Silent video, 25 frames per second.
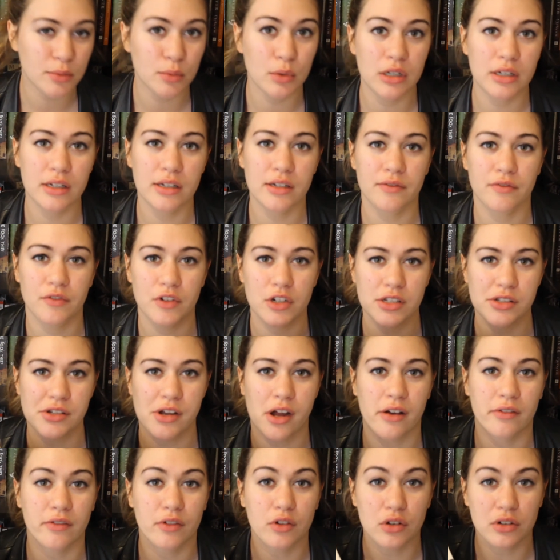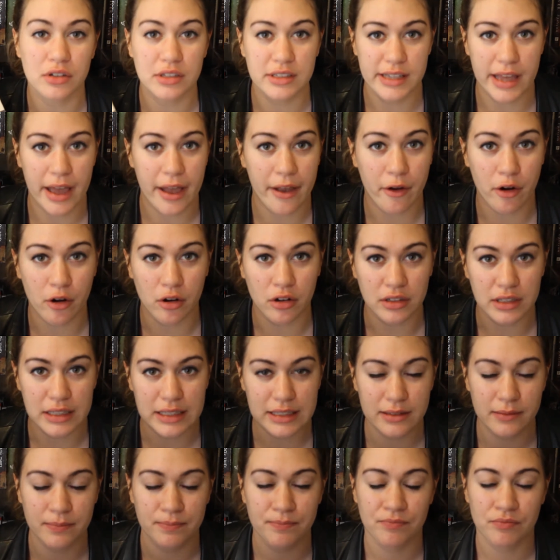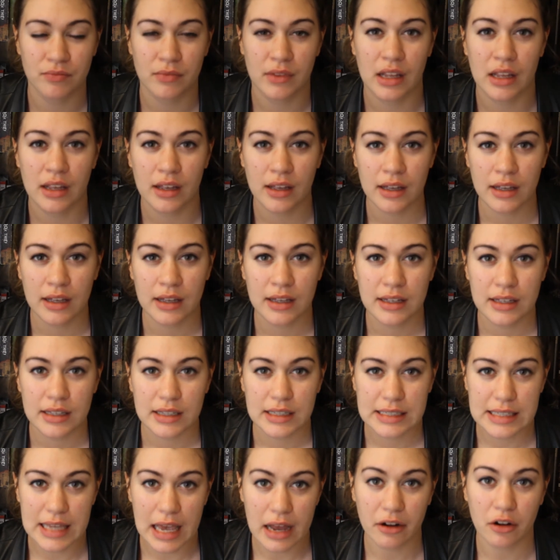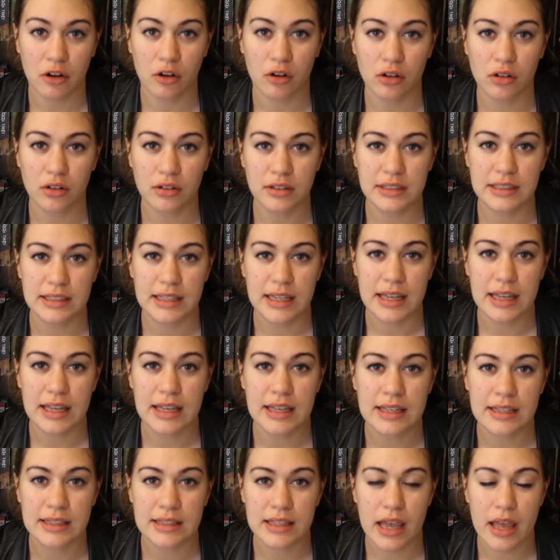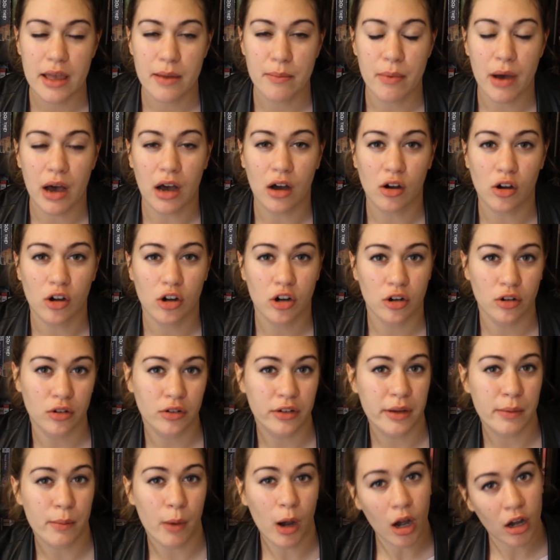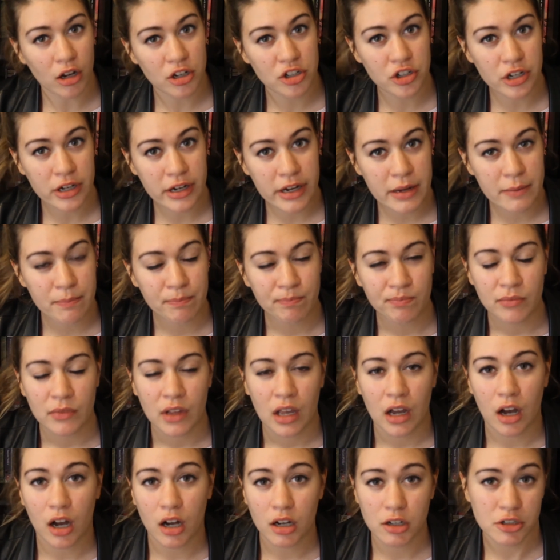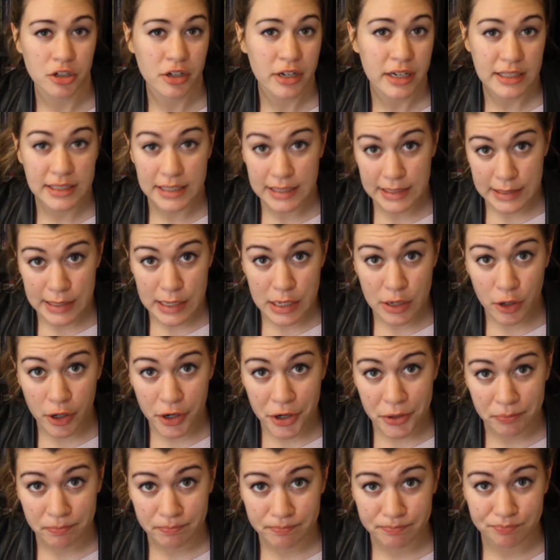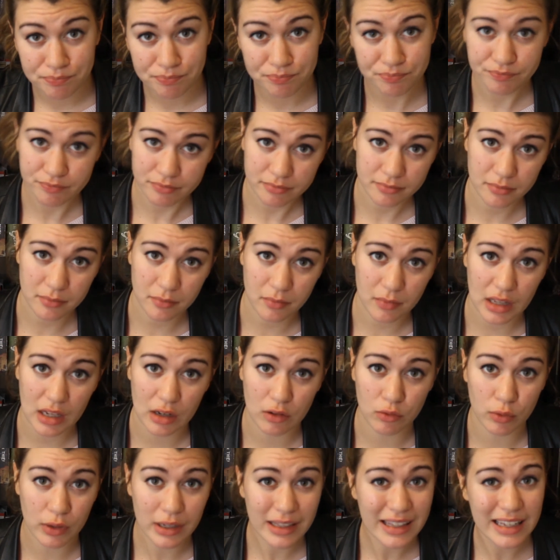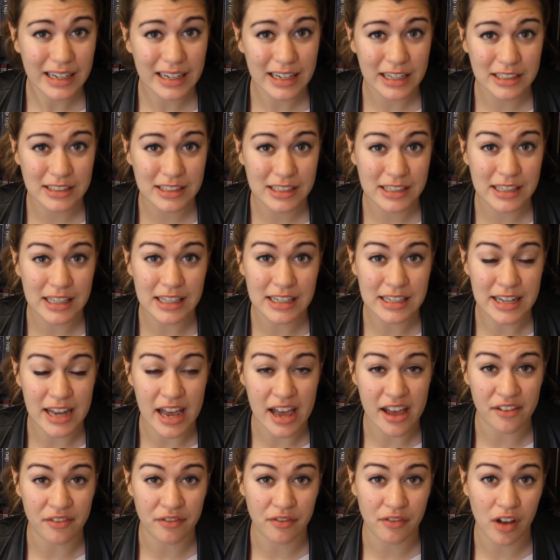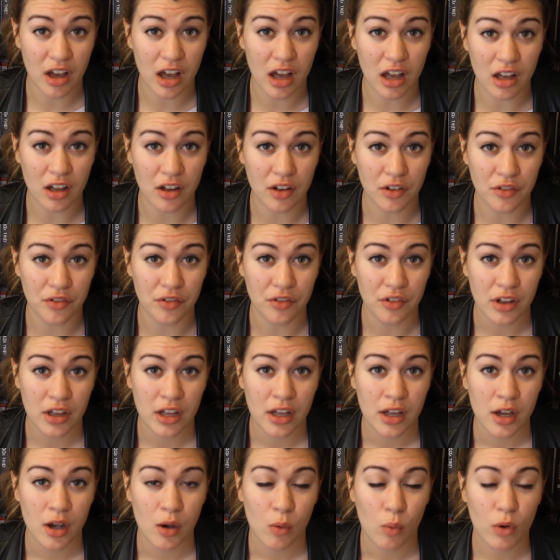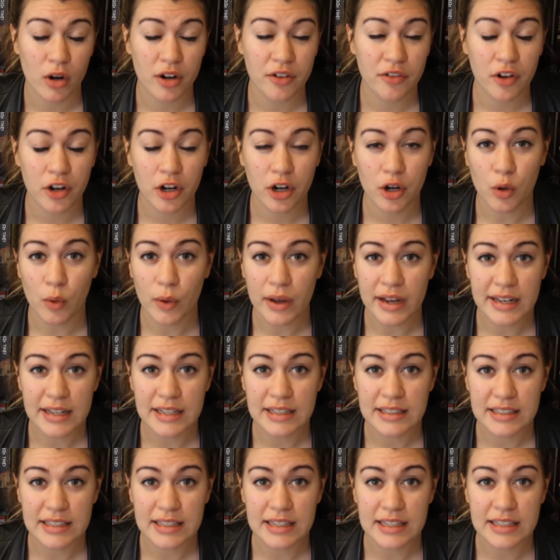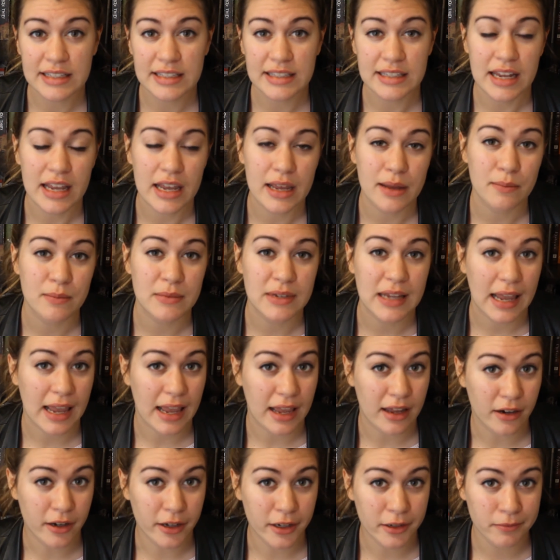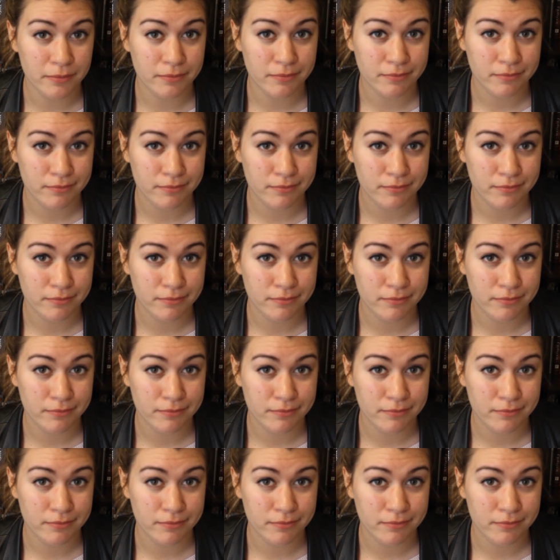one, first novel, Sad Girls. Sad Girls is about a girl named Audrey. Audrey has a secret relating to the death of one of her acquaintances named Anna.